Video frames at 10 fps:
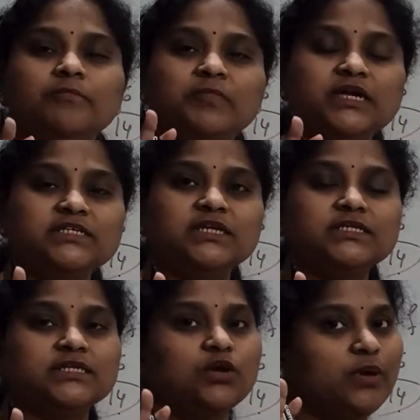median
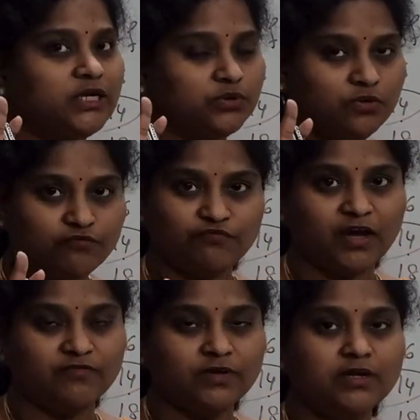is equal to
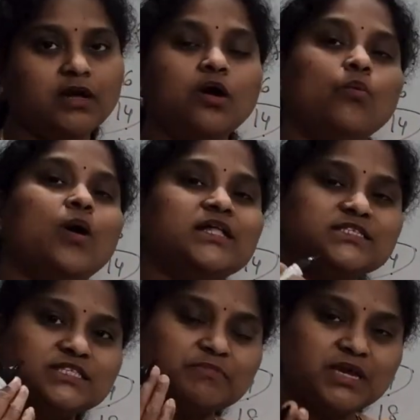5.
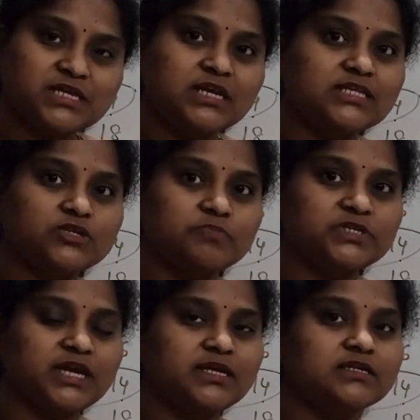Once the median is
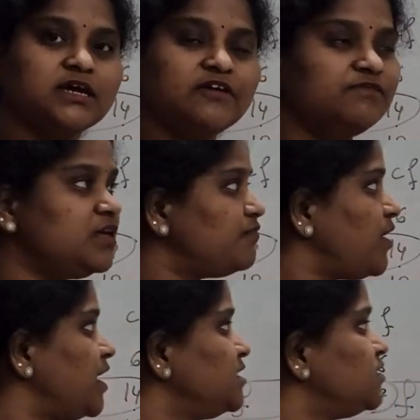obtained, we
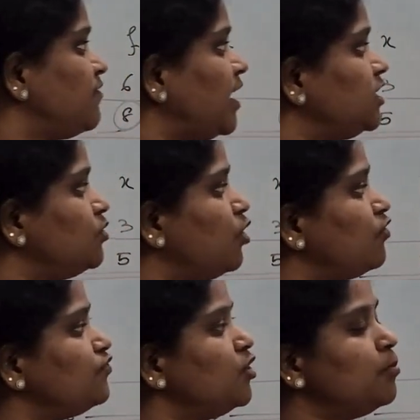find the value
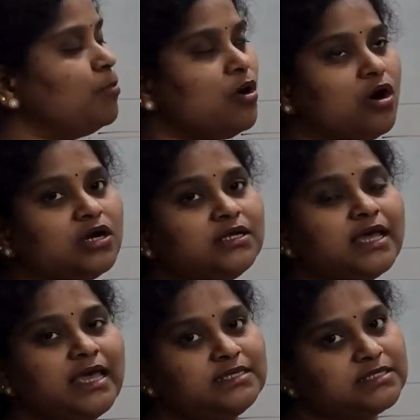of mod
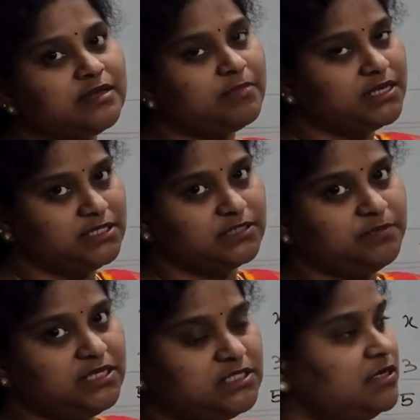xi minus
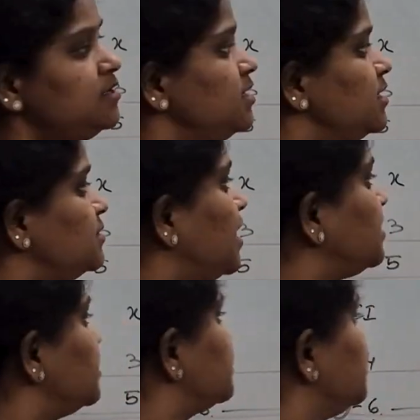median, that
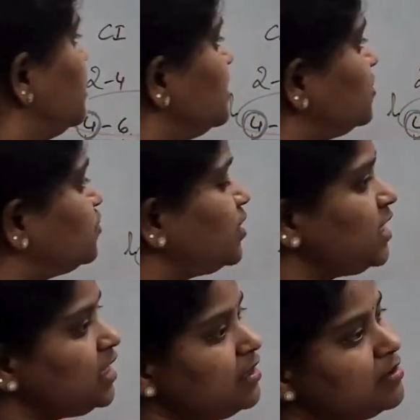is
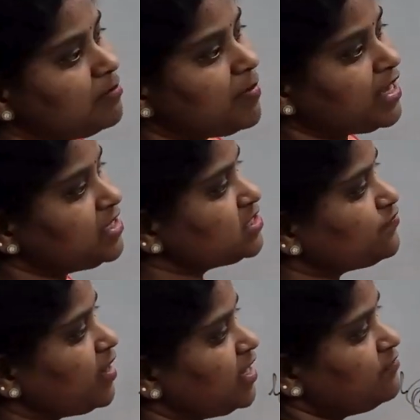3 minus
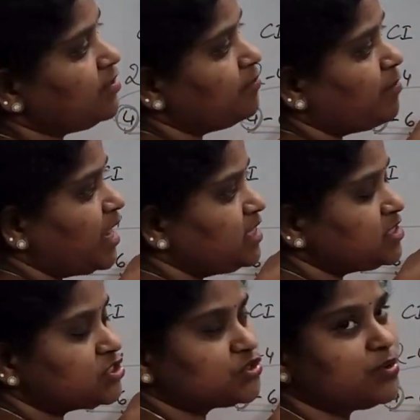5
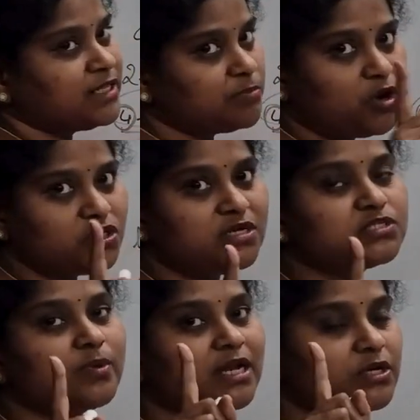minus 2, and the
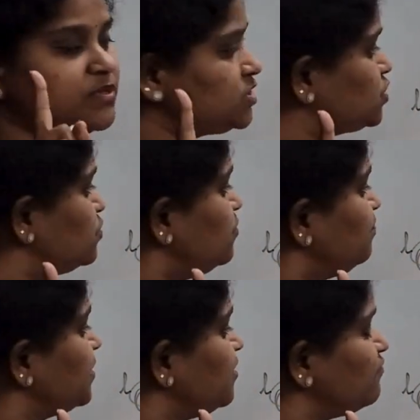modulus value is 2.
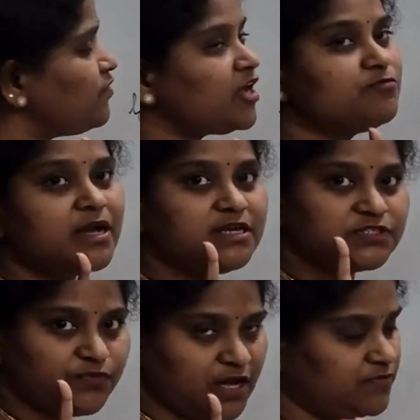5
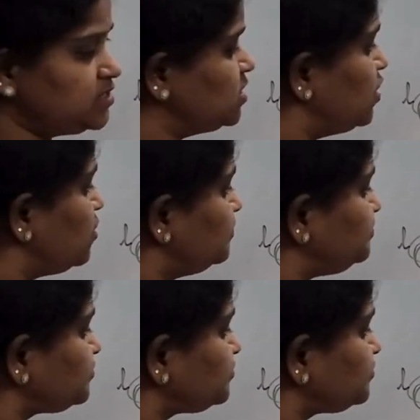minus 5 is 0.